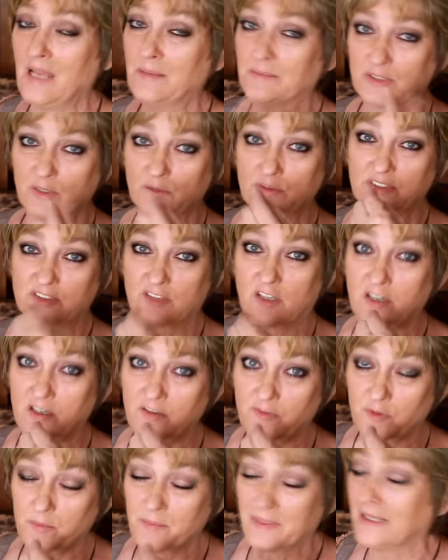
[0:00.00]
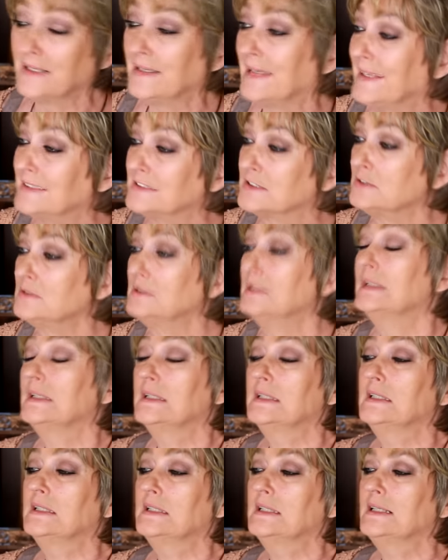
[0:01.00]
so sorry for being nasal.
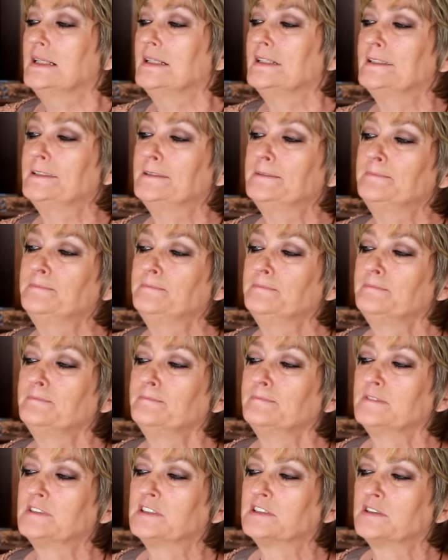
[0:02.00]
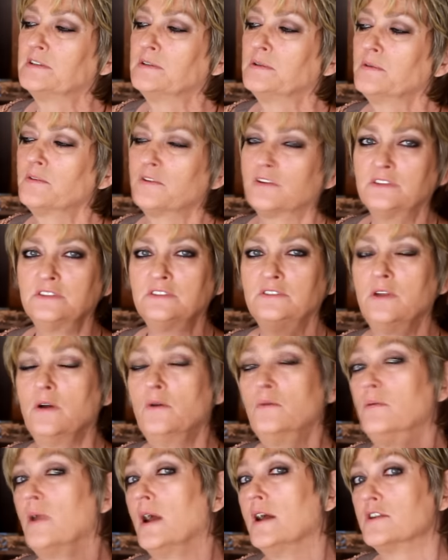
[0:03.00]
So there's
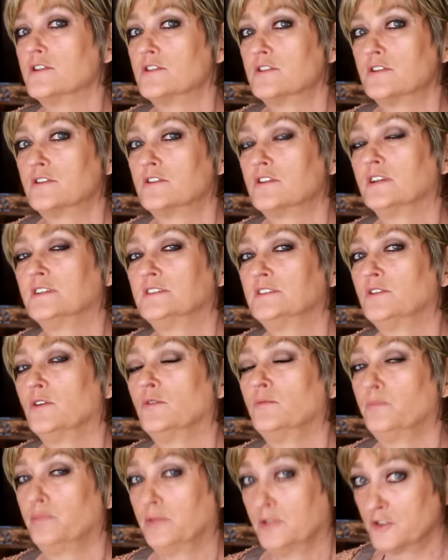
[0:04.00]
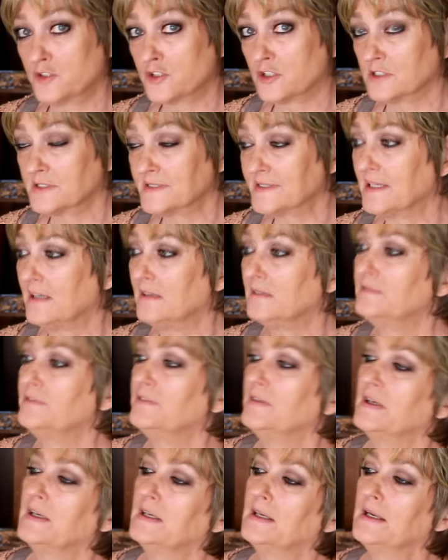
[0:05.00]
no rush. Just don't push
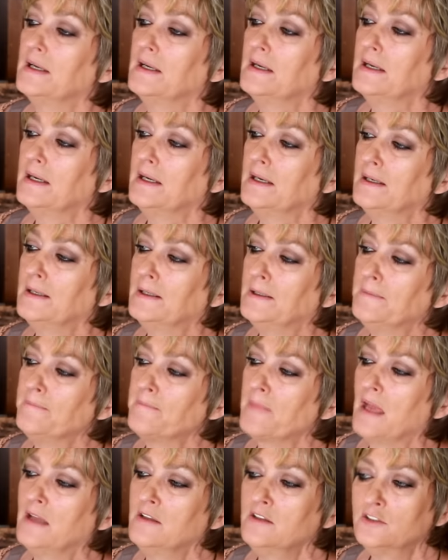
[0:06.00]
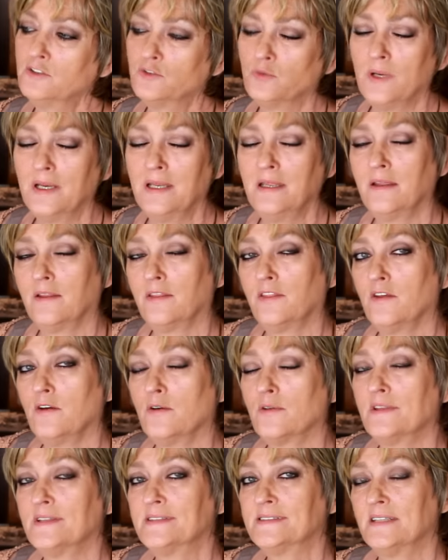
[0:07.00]
yourself. On the 20th,
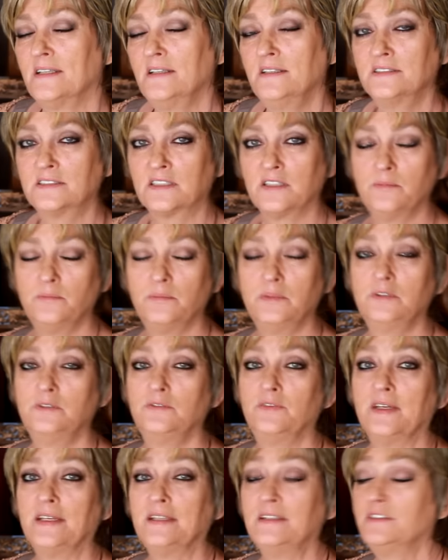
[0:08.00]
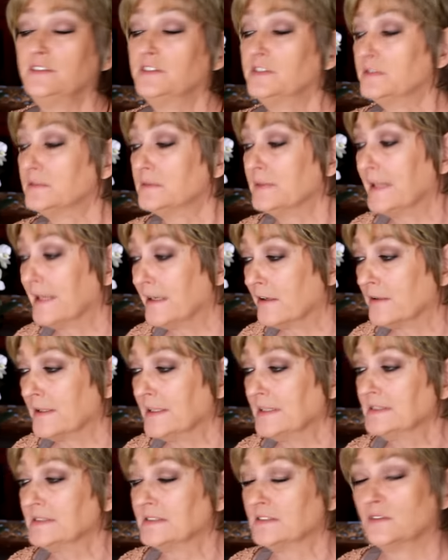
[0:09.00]
though, the Sun is going to move into
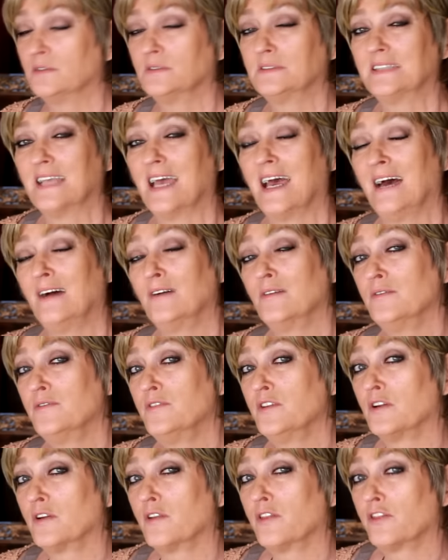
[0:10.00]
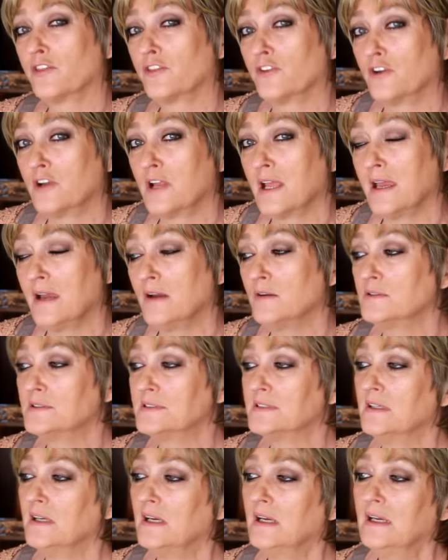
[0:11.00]
Aries. So it's out of your third
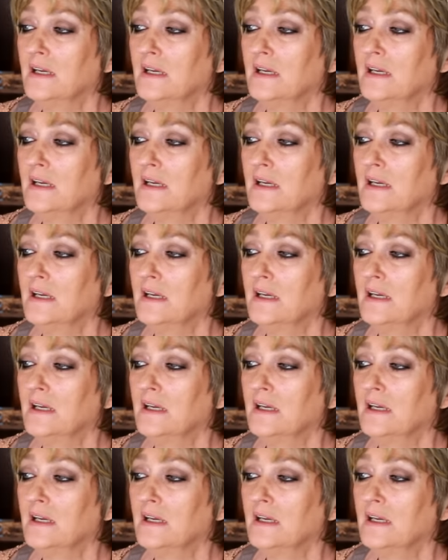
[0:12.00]
house,